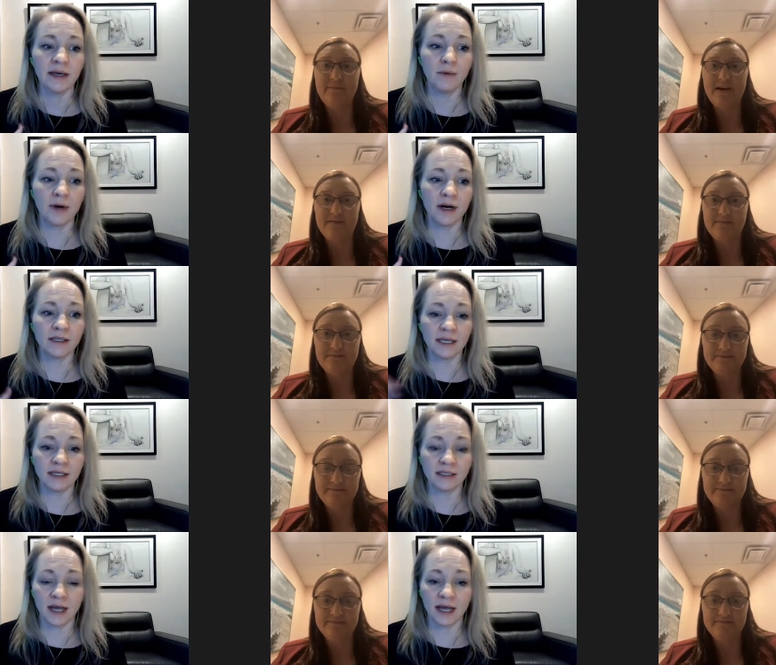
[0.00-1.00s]
Speaker 1: Whereas
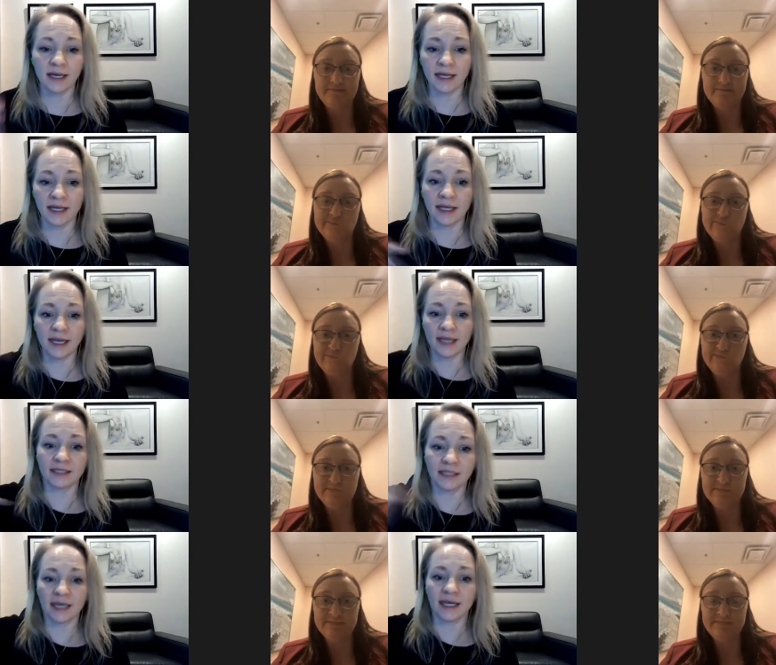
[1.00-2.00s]
anxiety,
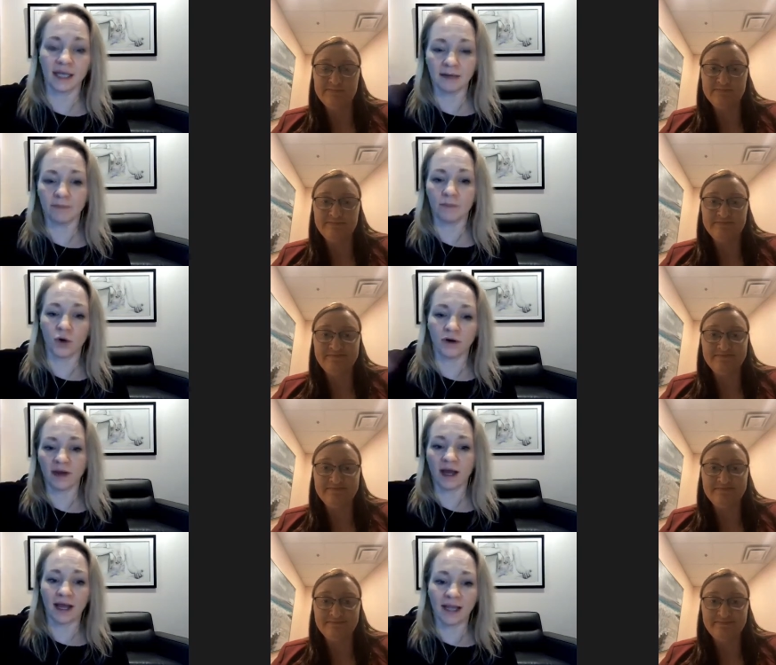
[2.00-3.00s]
it's like more
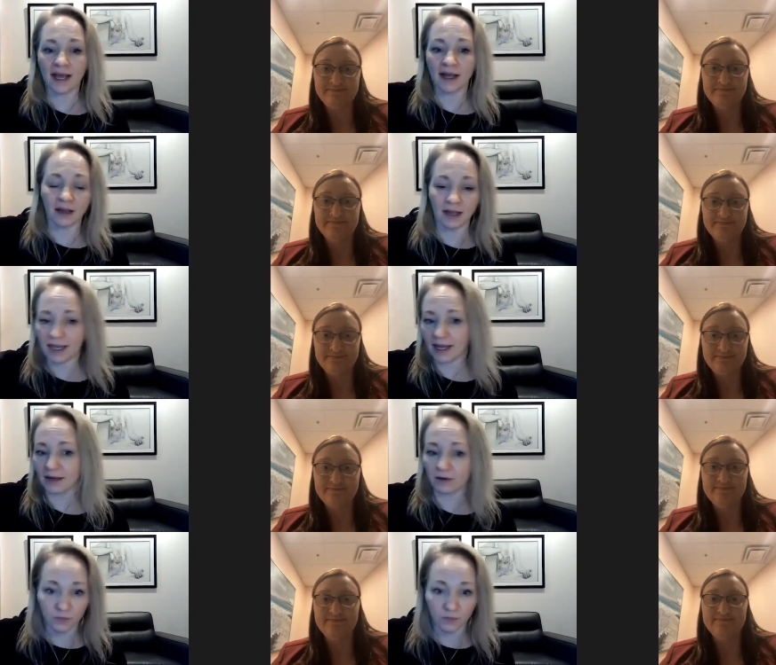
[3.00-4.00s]
about I can't I can't
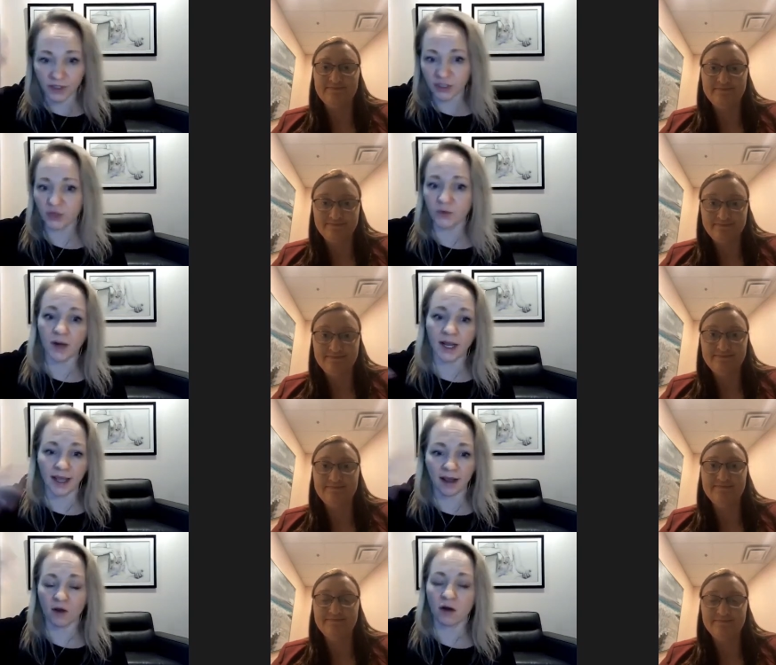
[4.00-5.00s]
reach you, I
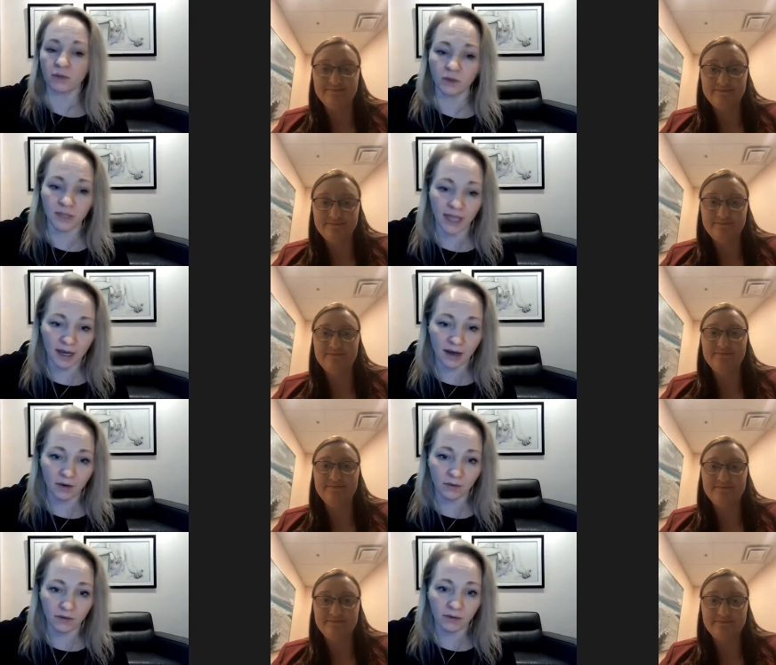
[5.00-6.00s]
can't calm you
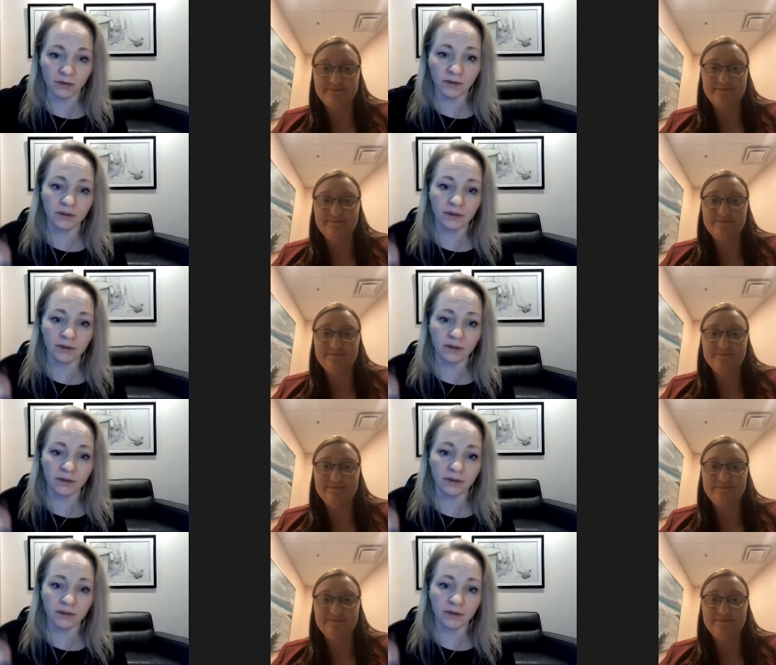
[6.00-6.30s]
down.